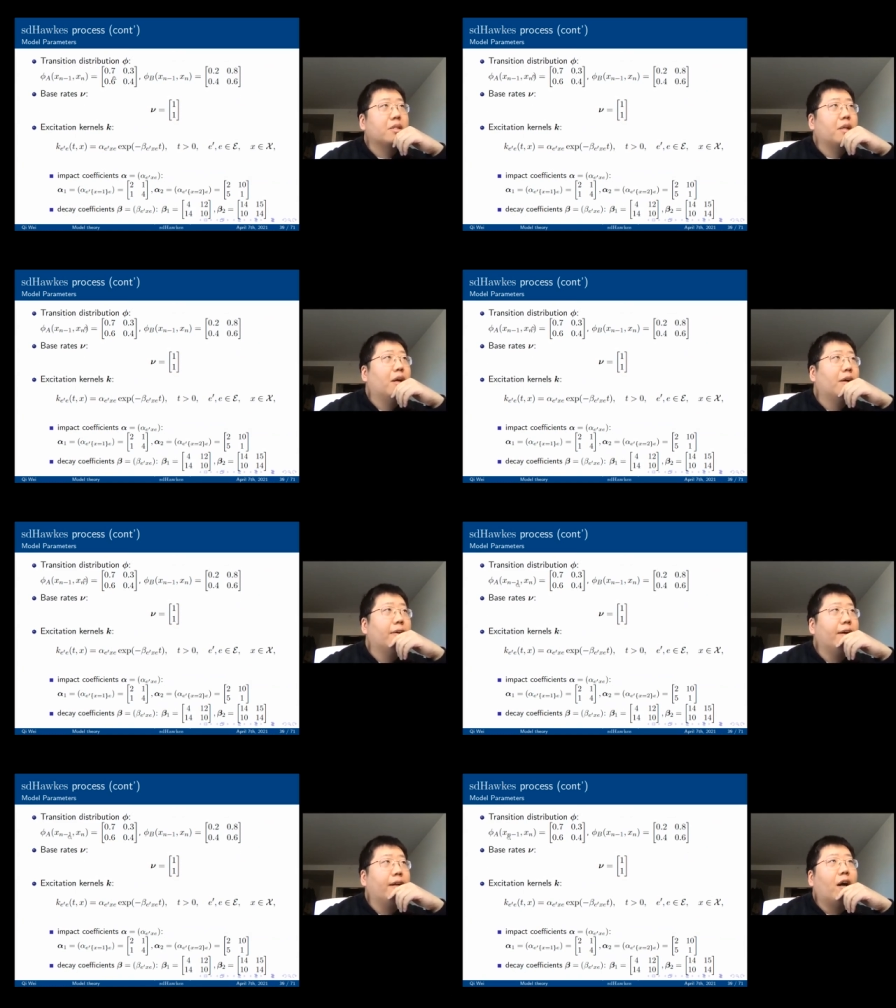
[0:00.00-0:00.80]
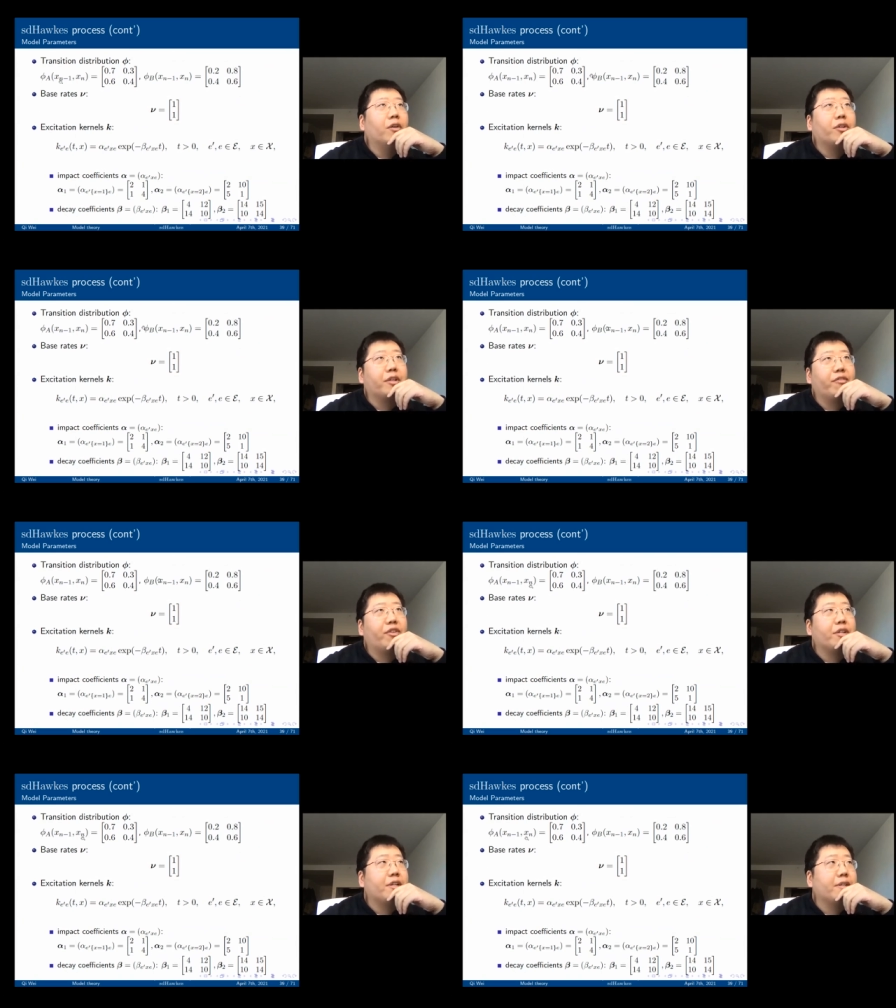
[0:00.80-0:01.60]
under
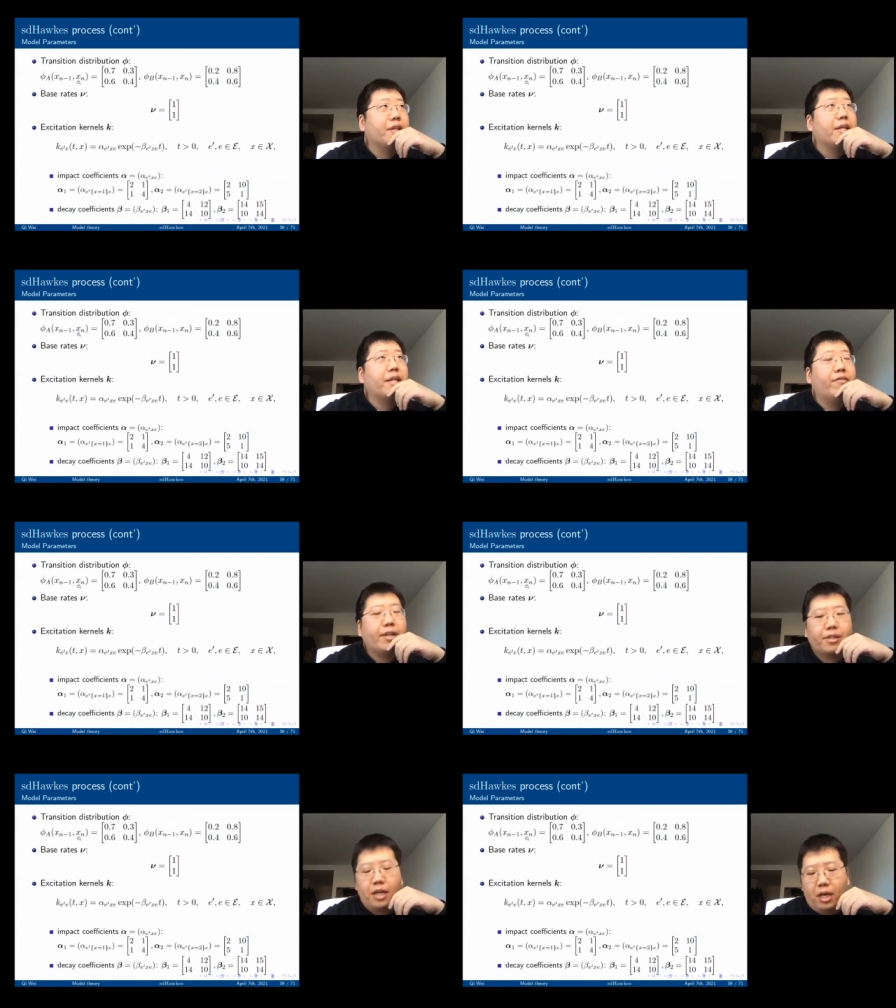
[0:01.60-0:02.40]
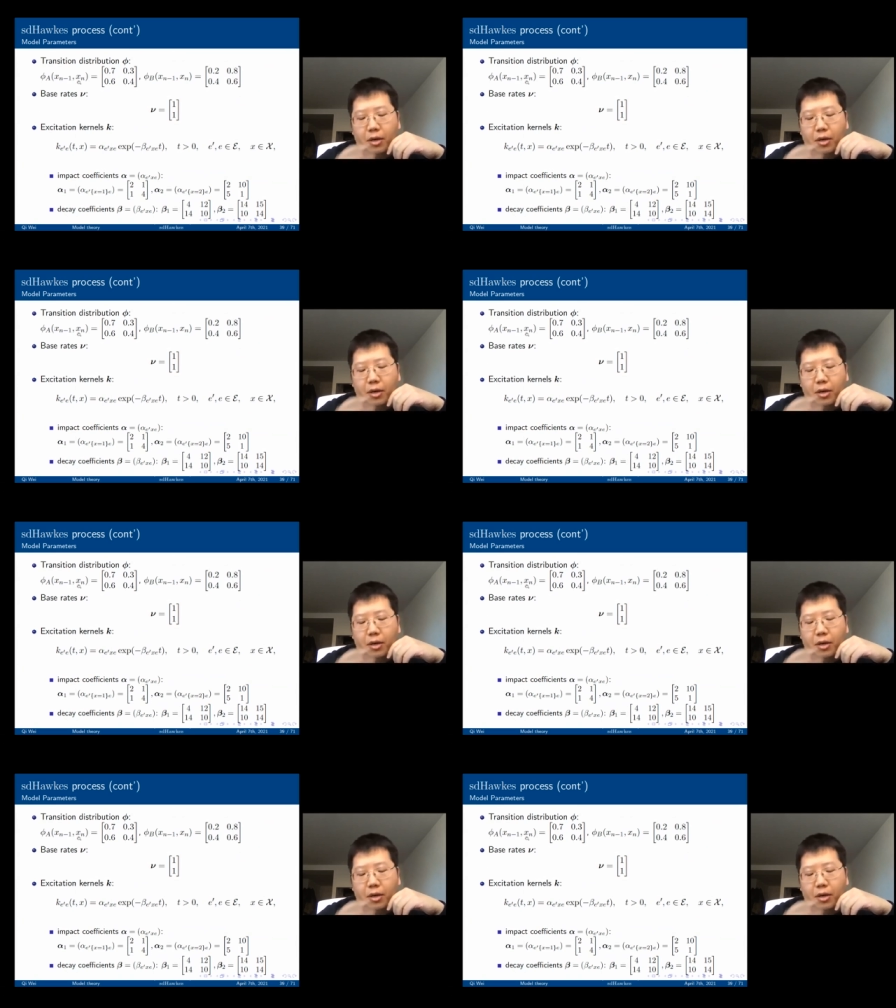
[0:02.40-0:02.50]
different events.